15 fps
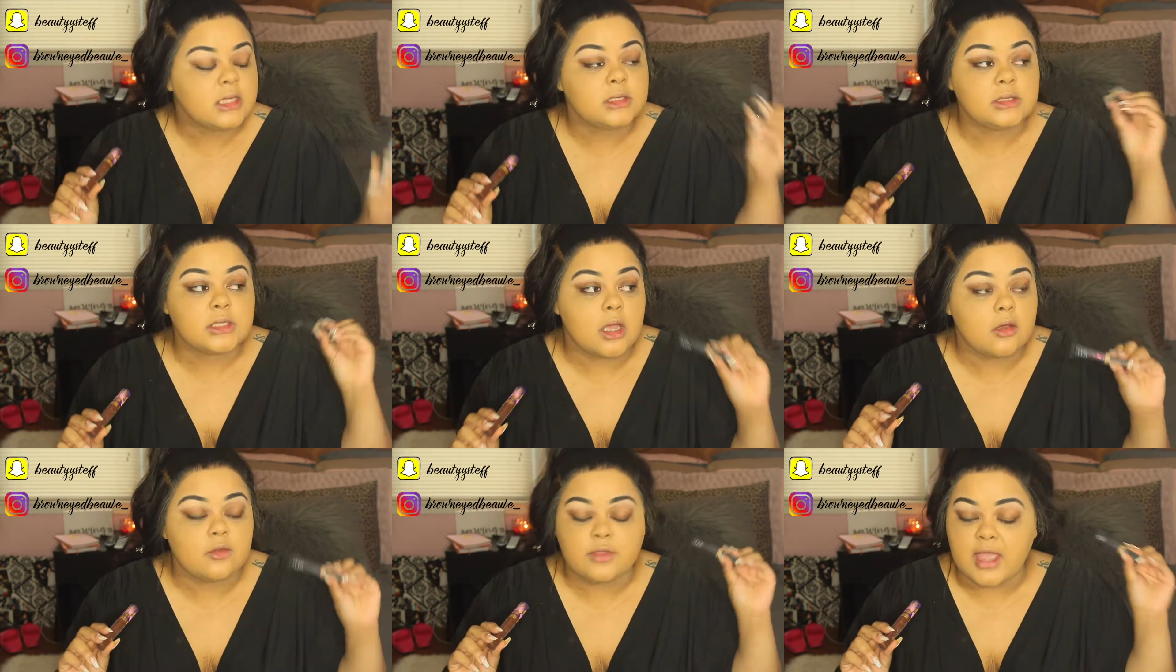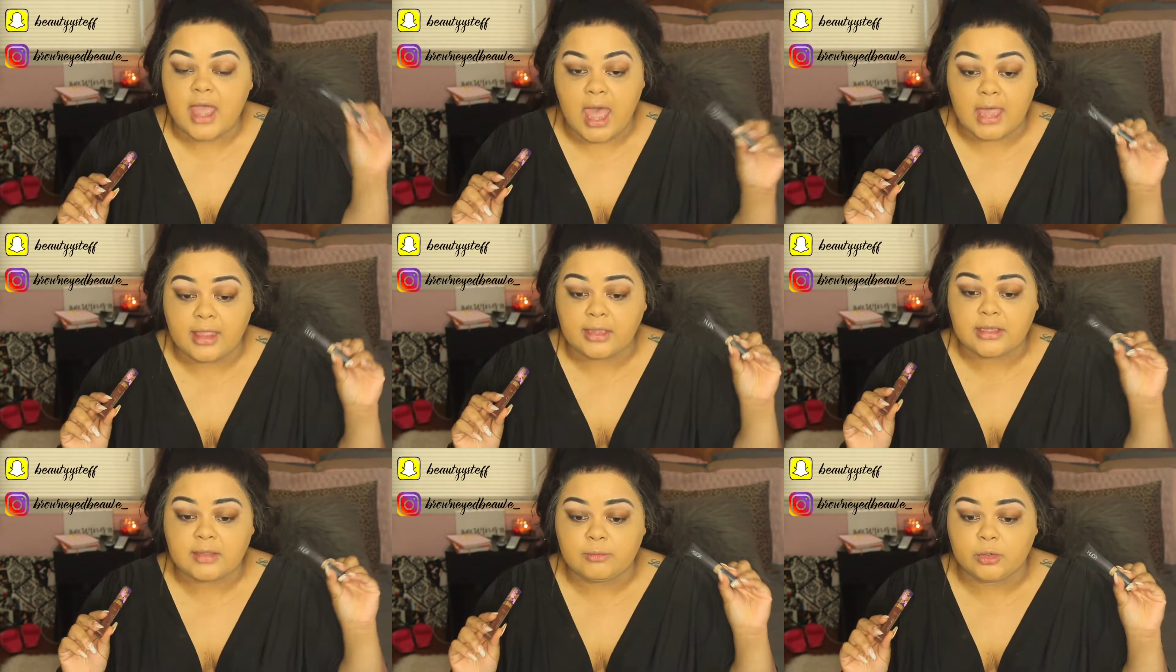So the
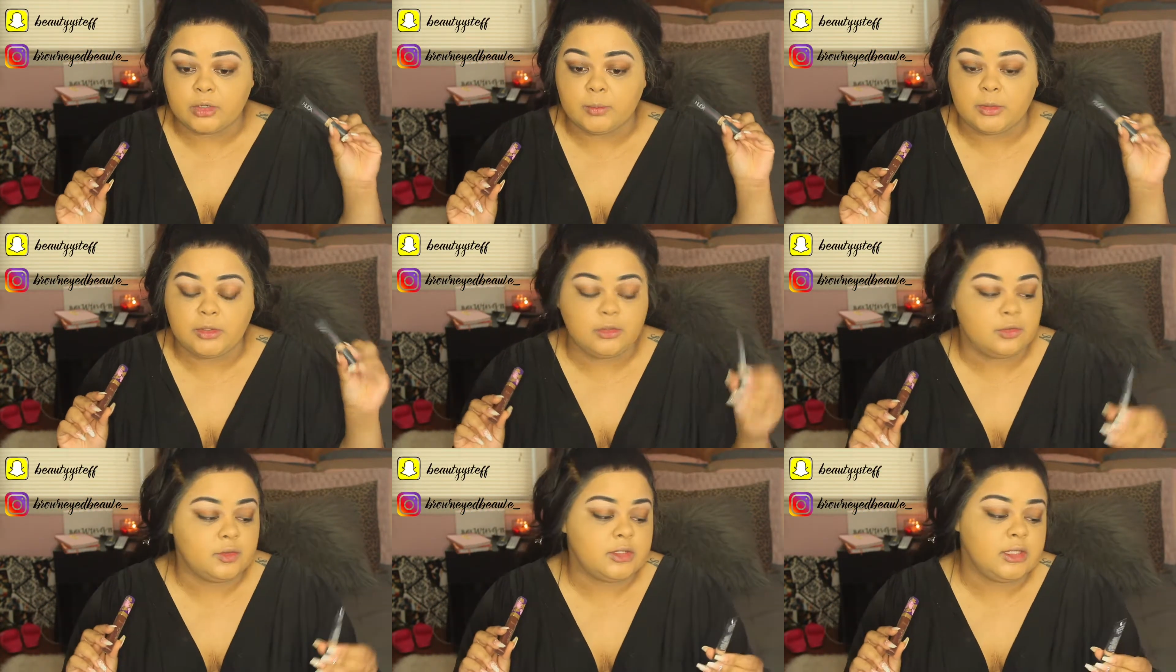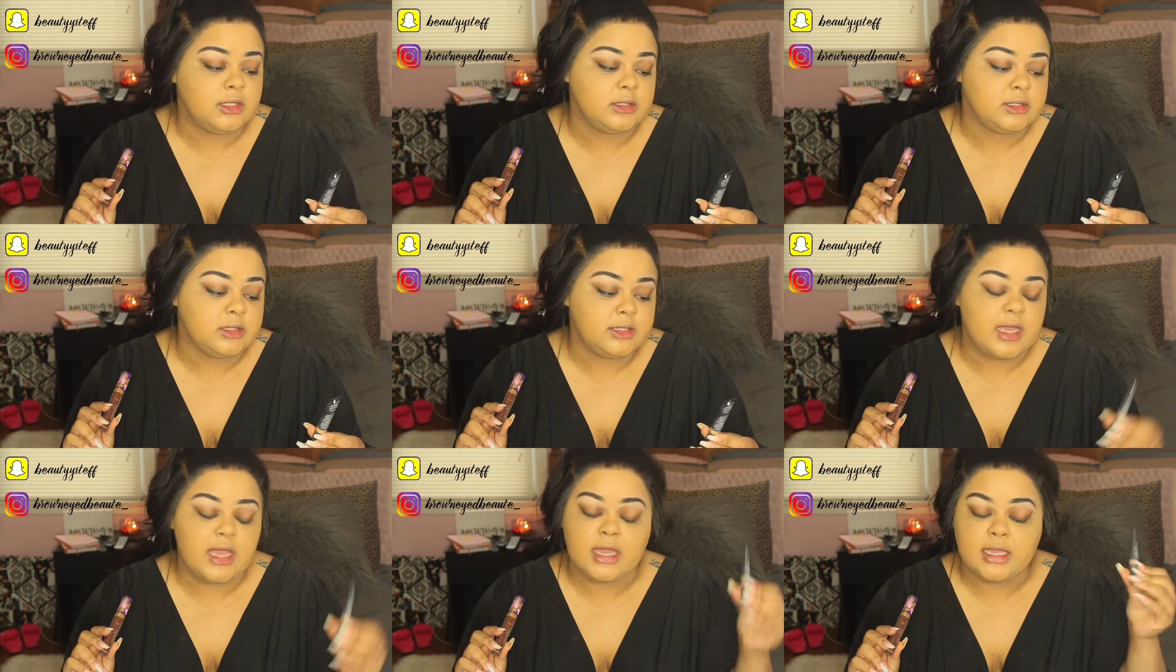highlight that we're going to be using
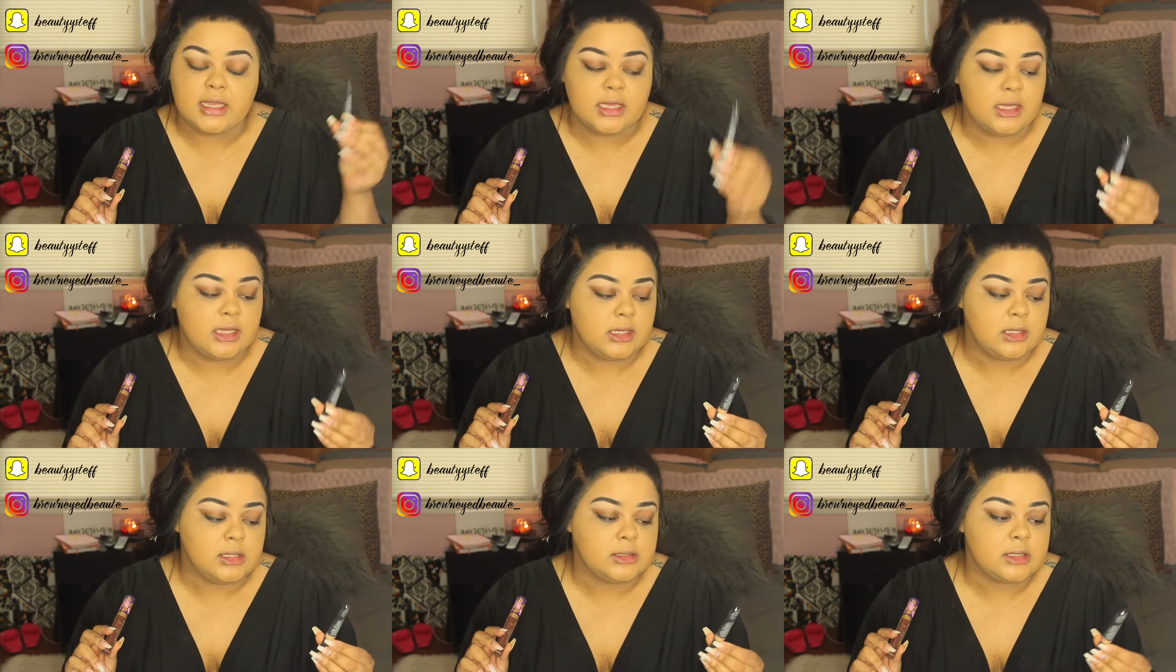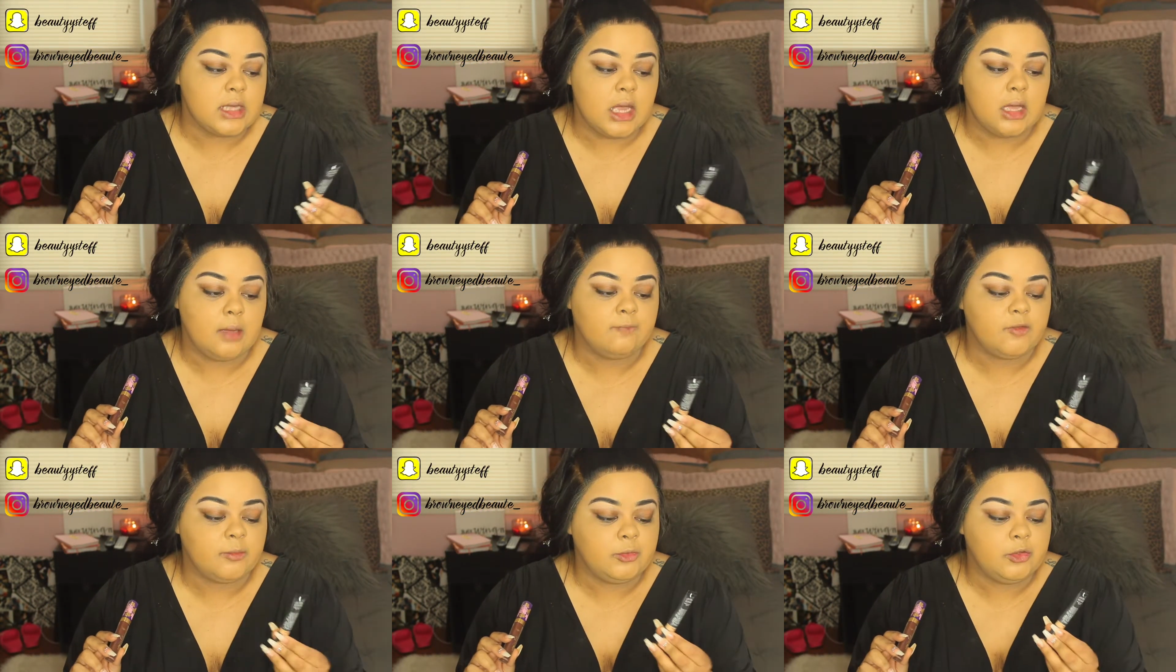today is
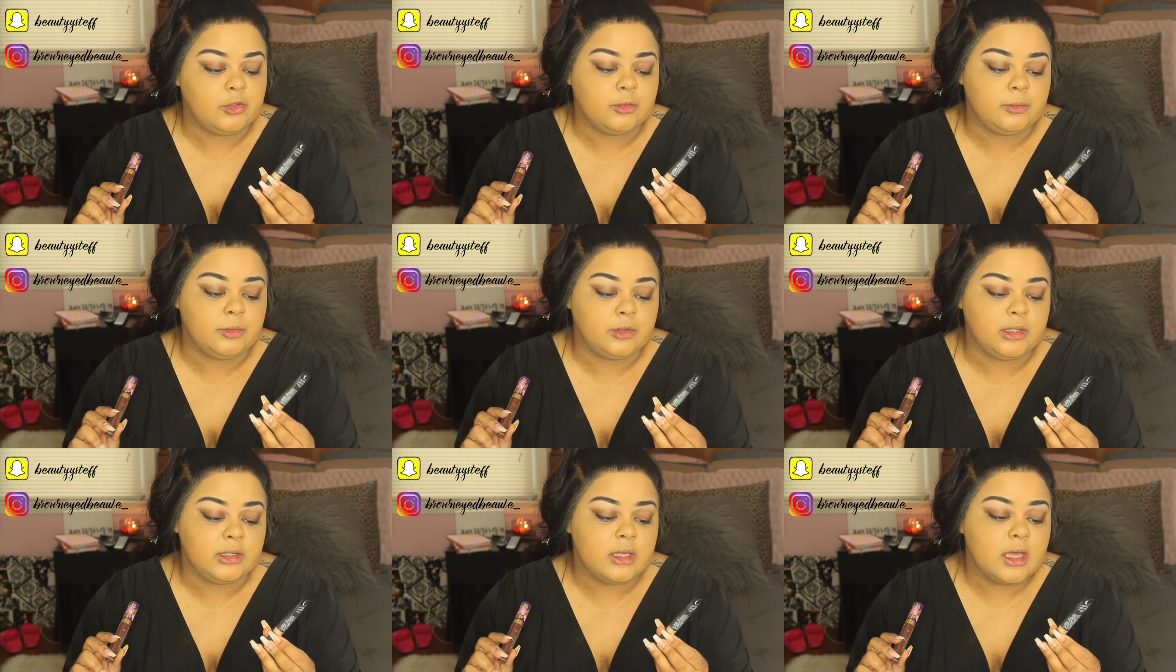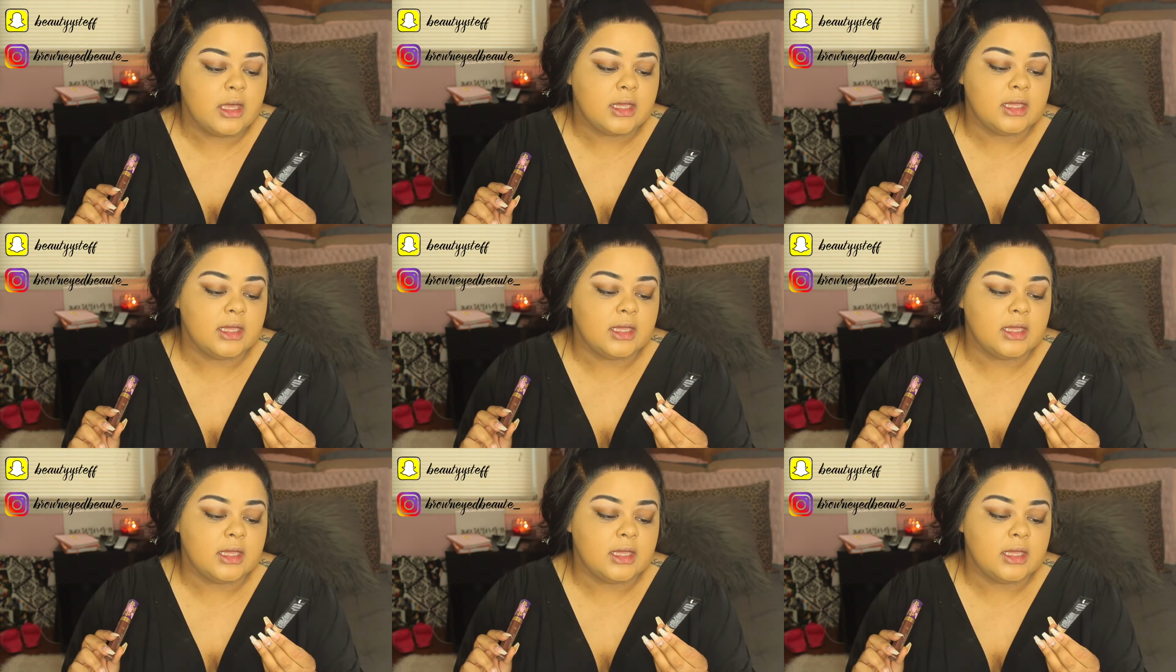from Huda Beauty.